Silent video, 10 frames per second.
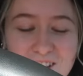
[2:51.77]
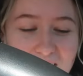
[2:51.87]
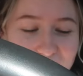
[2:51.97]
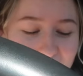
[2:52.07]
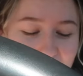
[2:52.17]

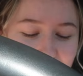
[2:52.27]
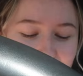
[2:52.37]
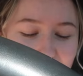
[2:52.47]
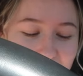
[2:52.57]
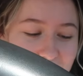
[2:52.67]
I love,
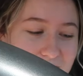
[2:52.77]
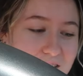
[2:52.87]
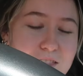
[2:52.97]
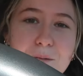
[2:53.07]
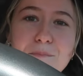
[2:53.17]
of course.
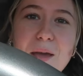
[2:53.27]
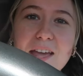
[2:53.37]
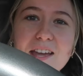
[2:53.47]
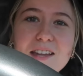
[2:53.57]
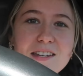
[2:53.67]
And the
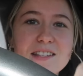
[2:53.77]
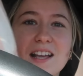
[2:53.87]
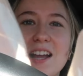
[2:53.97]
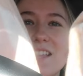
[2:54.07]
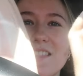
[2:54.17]
band is
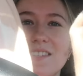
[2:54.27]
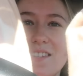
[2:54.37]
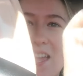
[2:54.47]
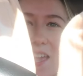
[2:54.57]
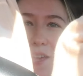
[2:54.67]
kind of the
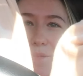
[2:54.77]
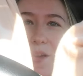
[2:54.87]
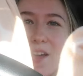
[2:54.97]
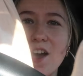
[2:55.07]
same